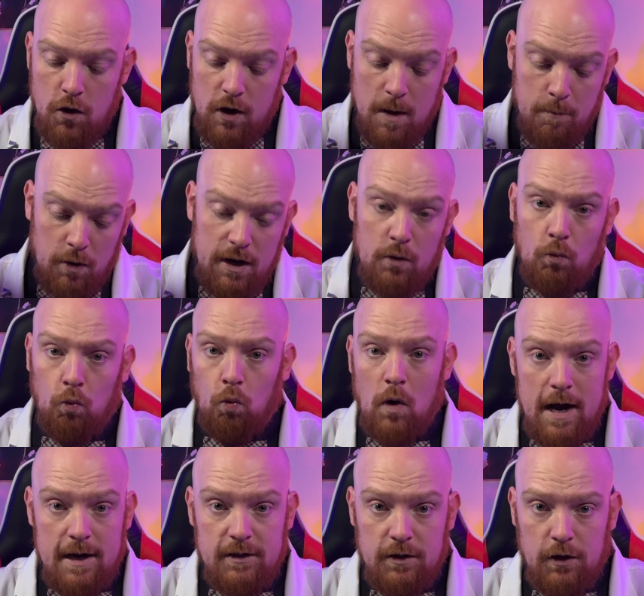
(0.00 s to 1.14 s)
you can put it
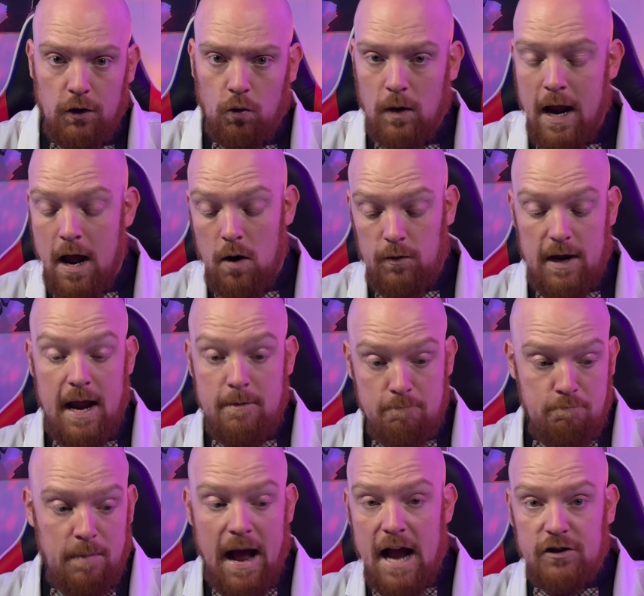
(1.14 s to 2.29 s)
right into the ground
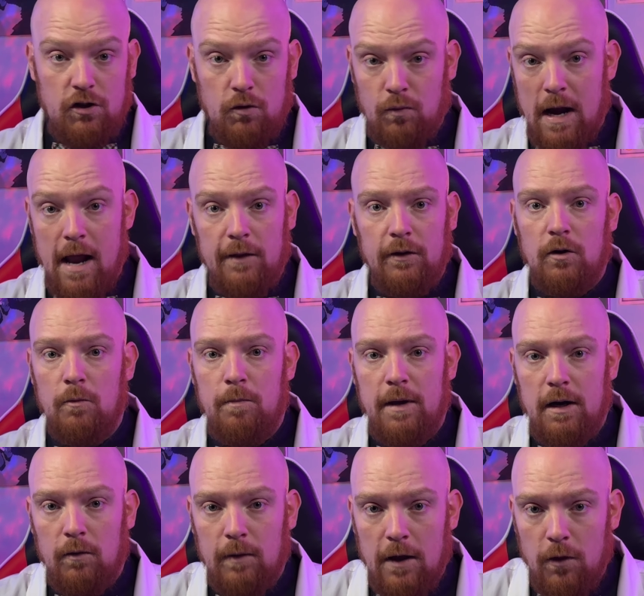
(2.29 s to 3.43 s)
and bash it around a little
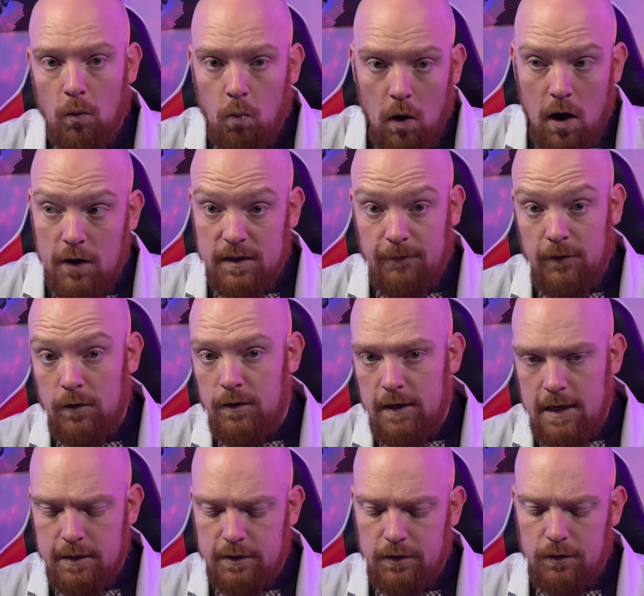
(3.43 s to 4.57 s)
bit around the walls if you
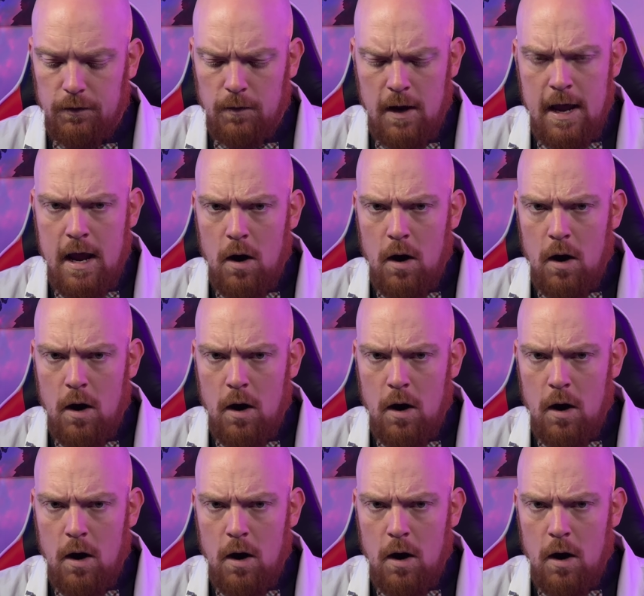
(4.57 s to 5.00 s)
need to,